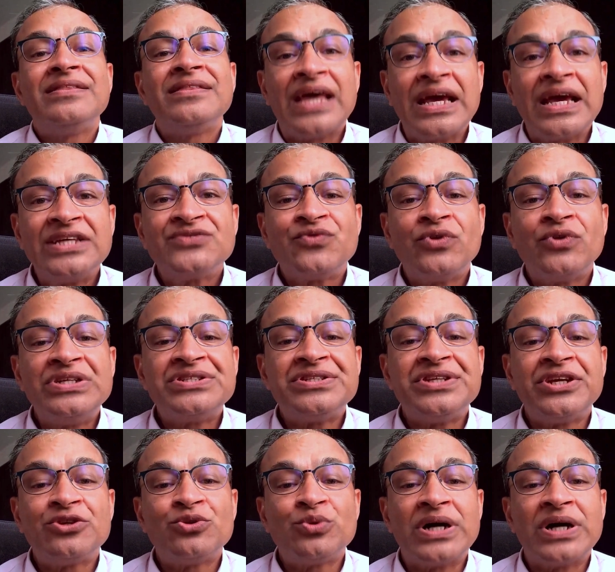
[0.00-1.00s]
Thanks for
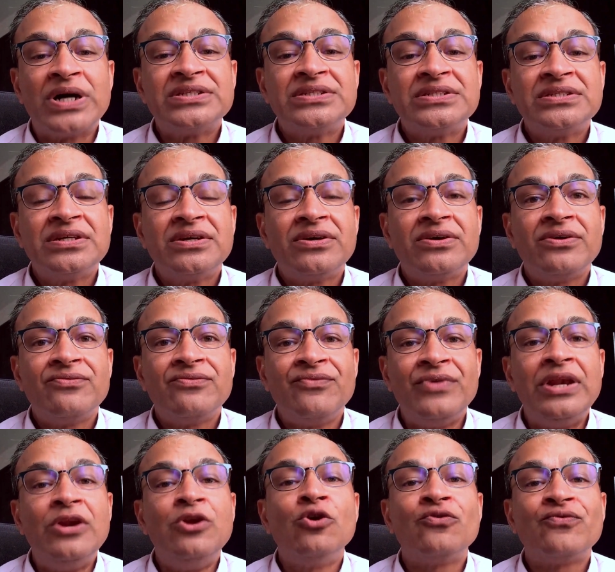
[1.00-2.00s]
listening to us.
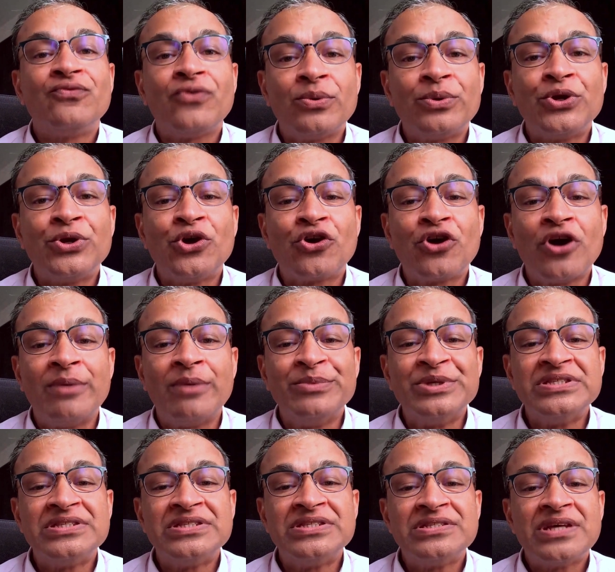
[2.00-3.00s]
We look forward to your
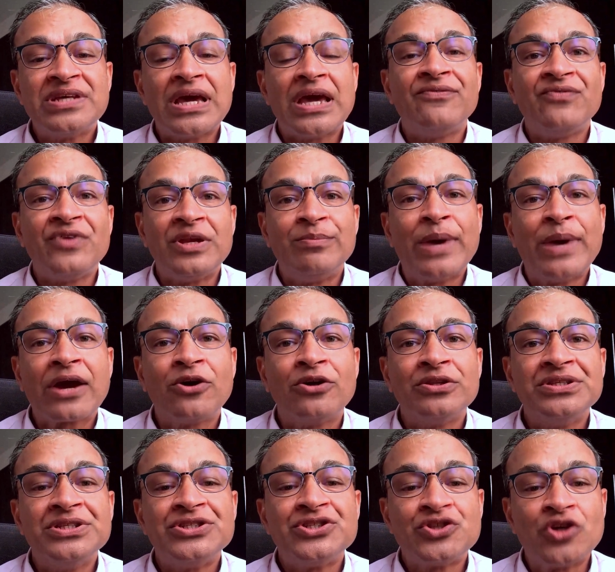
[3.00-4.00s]
comments and feedback
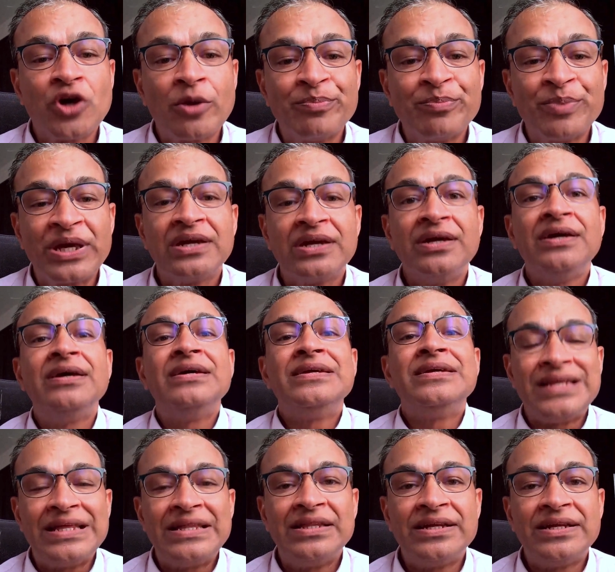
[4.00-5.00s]
on this topic.
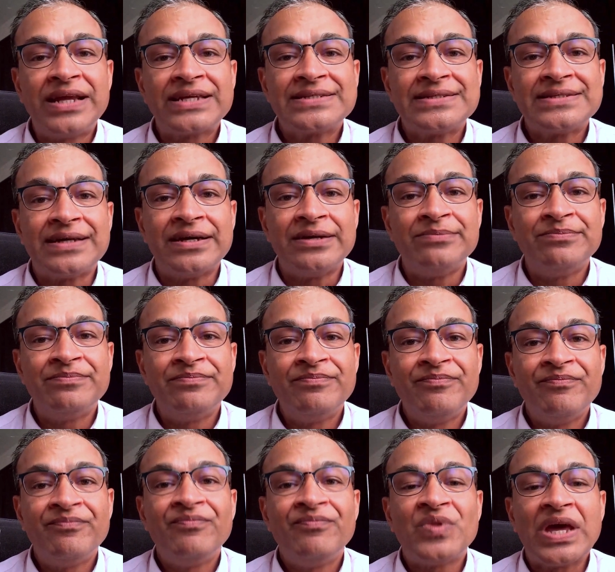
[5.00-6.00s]
Till the next time,
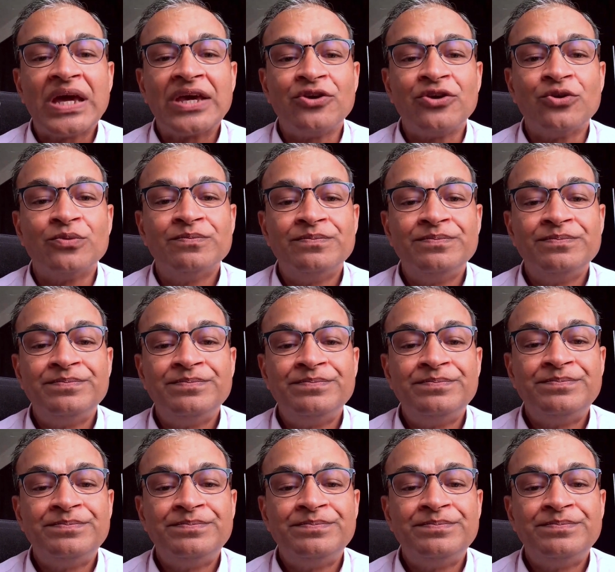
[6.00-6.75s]
thank you.